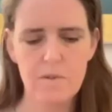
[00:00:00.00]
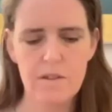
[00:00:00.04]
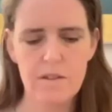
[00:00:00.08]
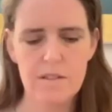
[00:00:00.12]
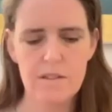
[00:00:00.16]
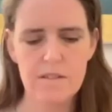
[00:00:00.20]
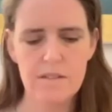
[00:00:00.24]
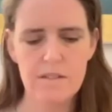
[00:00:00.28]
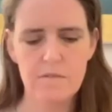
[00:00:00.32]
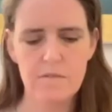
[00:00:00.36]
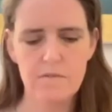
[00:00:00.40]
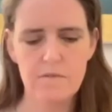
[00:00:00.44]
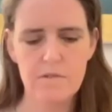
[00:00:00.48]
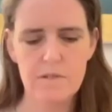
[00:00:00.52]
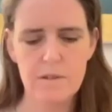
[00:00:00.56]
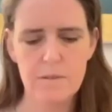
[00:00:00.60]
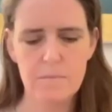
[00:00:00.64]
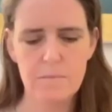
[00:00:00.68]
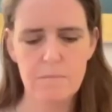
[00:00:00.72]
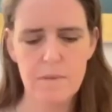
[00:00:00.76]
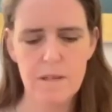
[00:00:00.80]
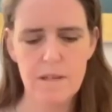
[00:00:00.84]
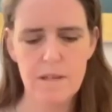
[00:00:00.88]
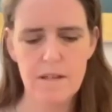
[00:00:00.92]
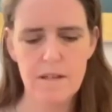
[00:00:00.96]
what they said to
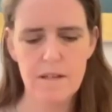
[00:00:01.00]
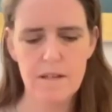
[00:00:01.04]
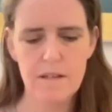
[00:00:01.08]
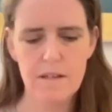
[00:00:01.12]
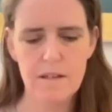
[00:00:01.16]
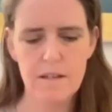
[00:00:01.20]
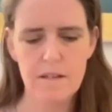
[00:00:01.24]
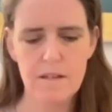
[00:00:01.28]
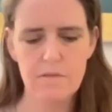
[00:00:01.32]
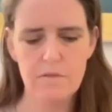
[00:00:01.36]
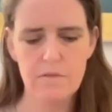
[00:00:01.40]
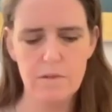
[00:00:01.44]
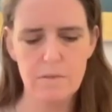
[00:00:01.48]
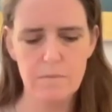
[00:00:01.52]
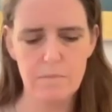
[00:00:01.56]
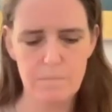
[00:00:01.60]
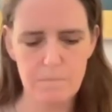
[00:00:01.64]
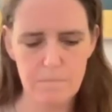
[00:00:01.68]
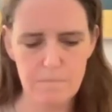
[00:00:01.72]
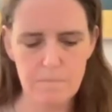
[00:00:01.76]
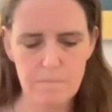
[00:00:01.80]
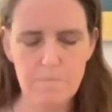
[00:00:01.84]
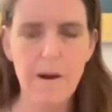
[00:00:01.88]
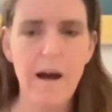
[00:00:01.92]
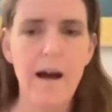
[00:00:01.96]
me for
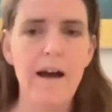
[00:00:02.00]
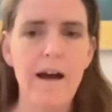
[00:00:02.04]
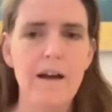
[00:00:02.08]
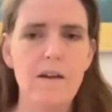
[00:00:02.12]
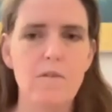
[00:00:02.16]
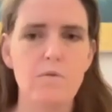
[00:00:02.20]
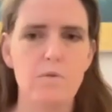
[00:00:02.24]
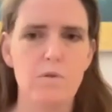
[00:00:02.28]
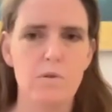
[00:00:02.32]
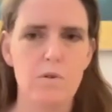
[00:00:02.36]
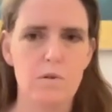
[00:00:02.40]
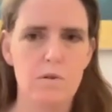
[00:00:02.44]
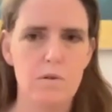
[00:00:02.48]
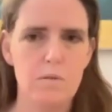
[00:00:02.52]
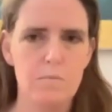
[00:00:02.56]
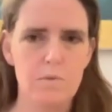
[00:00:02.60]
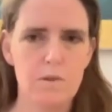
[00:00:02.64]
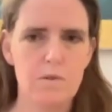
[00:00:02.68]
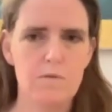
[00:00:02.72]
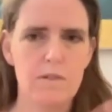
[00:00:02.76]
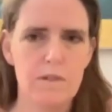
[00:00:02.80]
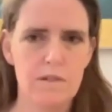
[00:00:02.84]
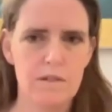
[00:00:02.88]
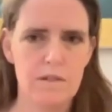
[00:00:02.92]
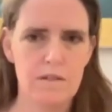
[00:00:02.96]
my role
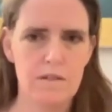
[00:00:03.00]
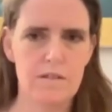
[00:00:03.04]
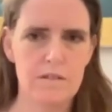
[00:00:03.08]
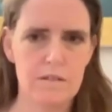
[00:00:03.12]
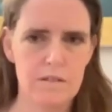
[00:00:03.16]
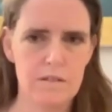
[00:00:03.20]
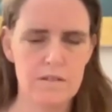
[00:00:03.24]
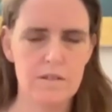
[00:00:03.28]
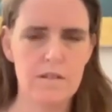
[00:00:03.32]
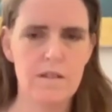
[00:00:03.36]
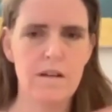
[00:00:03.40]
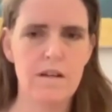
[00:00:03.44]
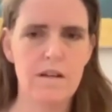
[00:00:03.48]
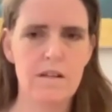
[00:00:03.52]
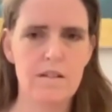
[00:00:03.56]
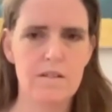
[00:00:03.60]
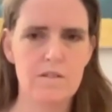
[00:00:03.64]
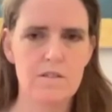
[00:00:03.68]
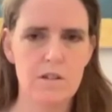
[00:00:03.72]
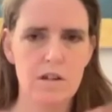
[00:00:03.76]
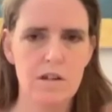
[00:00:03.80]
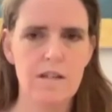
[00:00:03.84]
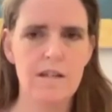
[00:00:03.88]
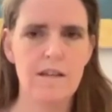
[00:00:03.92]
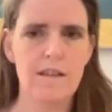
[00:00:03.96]

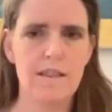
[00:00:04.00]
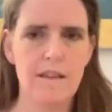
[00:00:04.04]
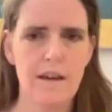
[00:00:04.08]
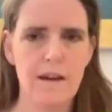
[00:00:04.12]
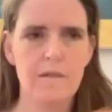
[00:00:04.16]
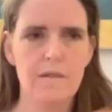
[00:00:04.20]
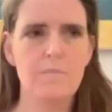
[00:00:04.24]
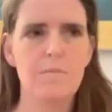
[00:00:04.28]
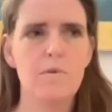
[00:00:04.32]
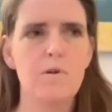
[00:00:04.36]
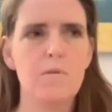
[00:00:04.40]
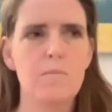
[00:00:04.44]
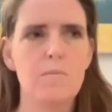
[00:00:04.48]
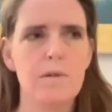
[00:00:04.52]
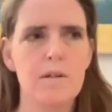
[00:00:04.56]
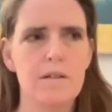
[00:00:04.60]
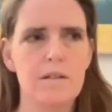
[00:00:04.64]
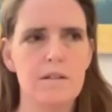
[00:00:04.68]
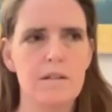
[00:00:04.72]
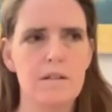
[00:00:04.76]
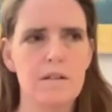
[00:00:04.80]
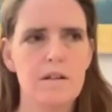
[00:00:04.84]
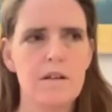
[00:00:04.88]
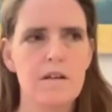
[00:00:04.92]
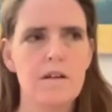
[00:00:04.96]
starting in that
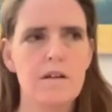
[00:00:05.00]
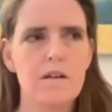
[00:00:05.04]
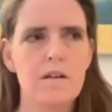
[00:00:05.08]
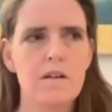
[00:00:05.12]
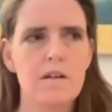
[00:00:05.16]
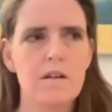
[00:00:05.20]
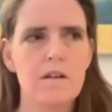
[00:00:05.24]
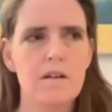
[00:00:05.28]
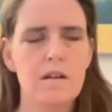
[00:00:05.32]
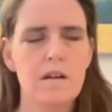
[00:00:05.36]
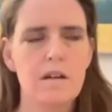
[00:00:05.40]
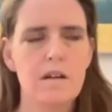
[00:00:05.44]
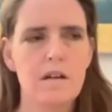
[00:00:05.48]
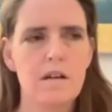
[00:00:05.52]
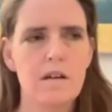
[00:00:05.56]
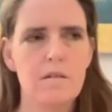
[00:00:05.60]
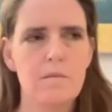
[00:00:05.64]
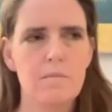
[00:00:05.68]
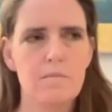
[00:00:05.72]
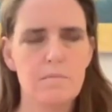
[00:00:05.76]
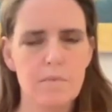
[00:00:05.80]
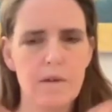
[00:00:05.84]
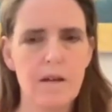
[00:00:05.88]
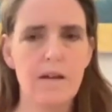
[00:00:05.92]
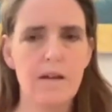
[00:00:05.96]
moment
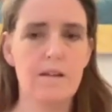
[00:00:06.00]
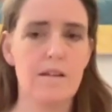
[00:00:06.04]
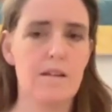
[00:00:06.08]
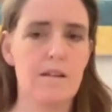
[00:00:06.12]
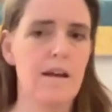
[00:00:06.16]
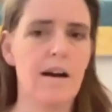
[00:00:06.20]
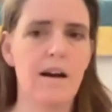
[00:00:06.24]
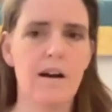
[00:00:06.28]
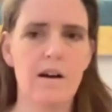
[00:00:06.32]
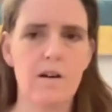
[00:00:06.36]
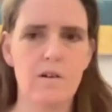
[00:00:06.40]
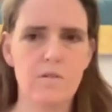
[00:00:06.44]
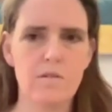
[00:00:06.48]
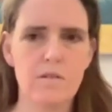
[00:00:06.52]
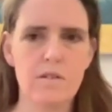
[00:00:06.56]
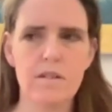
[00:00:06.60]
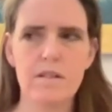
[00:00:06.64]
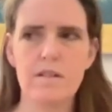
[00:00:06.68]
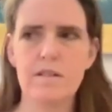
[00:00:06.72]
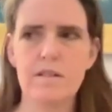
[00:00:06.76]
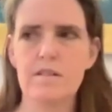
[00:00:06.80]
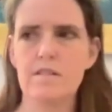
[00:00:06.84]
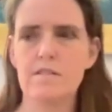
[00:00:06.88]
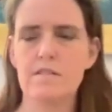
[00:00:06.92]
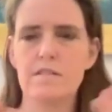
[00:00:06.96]
and now,
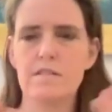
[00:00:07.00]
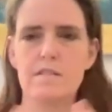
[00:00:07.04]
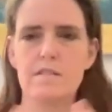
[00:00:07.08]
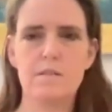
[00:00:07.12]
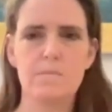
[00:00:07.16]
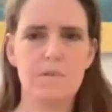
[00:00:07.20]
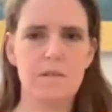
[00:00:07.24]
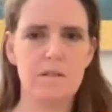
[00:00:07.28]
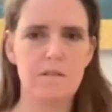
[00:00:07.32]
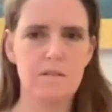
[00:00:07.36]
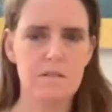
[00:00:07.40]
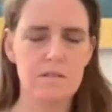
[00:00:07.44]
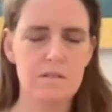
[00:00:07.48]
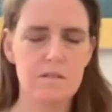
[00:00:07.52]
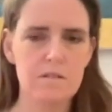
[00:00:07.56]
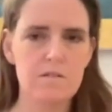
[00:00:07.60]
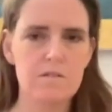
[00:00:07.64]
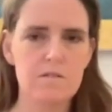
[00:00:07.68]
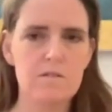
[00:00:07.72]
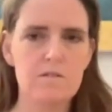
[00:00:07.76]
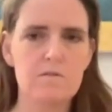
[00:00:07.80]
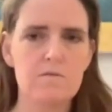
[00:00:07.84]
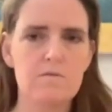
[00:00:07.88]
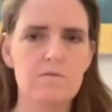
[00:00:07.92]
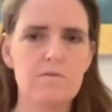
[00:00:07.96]
is to be
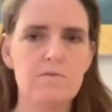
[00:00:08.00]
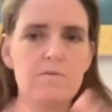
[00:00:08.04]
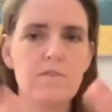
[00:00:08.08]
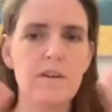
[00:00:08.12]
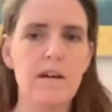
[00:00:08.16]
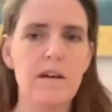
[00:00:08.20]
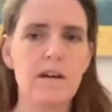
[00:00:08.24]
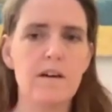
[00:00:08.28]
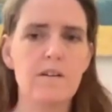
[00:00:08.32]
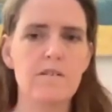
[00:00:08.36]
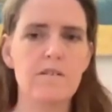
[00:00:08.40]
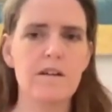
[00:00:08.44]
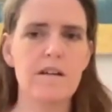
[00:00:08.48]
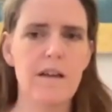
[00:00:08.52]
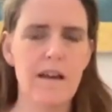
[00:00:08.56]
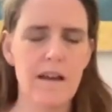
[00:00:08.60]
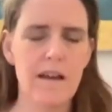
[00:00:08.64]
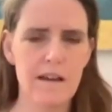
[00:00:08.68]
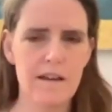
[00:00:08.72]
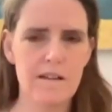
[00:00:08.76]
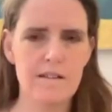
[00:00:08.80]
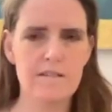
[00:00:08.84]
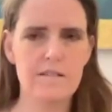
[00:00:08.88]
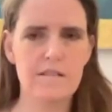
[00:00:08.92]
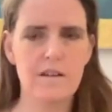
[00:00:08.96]
very
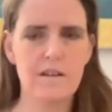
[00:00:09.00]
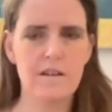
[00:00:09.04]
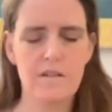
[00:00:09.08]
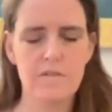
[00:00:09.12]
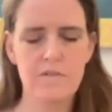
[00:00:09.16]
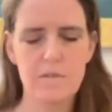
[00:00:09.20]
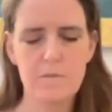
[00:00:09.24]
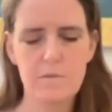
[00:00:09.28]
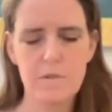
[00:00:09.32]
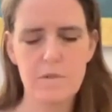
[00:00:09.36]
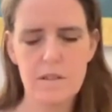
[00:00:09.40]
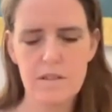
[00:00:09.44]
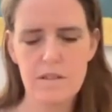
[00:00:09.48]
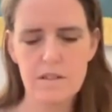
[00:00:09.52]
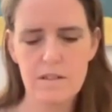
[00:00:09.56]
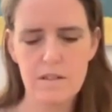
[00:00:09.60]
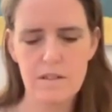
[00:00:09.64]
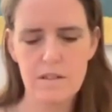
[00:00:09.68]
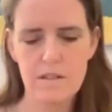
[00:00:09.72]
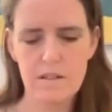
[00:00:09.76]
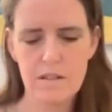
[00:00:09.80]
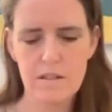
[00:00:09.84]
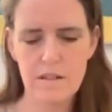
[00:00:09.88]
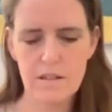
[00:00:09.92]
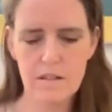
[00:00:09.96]
hands off. And what
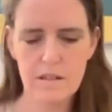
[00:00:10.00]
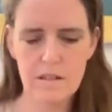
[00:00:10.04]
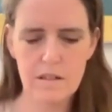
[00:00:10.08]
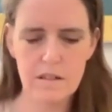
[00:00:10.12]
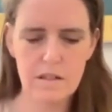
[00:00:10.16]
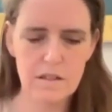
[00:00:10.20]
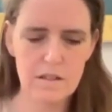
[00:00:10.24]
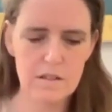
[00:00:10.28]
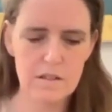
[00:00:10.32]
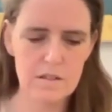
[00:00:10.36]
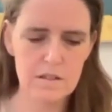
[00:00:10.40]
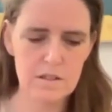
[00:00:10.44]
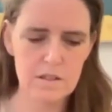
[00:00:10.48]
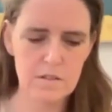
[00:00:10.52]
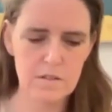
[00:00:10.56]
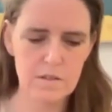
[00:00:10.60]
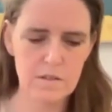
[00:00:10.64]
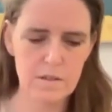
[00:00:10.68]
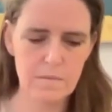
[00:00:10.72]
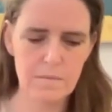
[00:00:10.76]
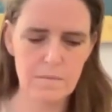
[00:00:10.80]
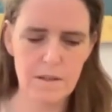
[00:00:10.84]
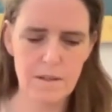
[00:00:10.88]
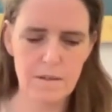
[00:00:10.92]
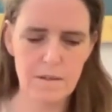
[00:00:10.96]
they are
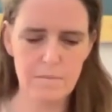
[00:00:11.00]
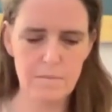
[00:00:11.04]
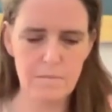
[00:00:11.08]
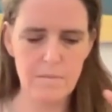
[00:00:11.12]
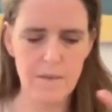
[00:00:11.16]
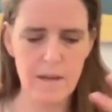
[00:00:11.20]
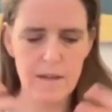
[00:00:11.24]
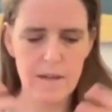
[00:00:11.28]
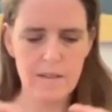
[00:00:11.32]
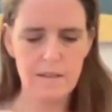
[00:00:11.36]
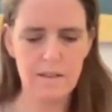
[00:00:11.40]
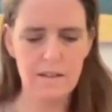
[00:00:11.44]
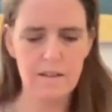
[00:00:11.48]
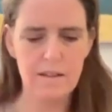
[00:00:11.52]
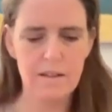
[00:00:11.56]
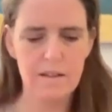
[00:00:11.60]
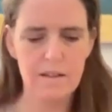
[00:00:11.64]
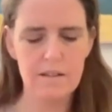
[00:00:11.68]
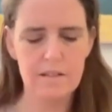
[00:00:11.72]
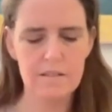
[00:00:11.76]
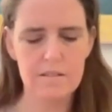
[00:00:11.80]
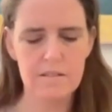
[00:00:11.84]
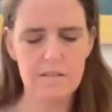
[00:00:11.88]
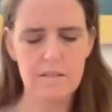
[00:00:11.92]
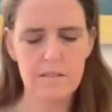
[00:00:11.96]
showing me mainly
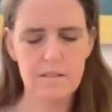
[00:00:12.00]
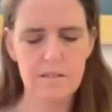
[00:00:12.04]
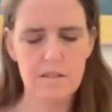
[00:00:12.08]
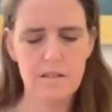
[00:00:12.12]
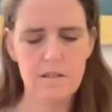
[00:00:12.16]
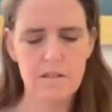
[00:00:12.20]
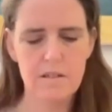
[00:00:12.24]
is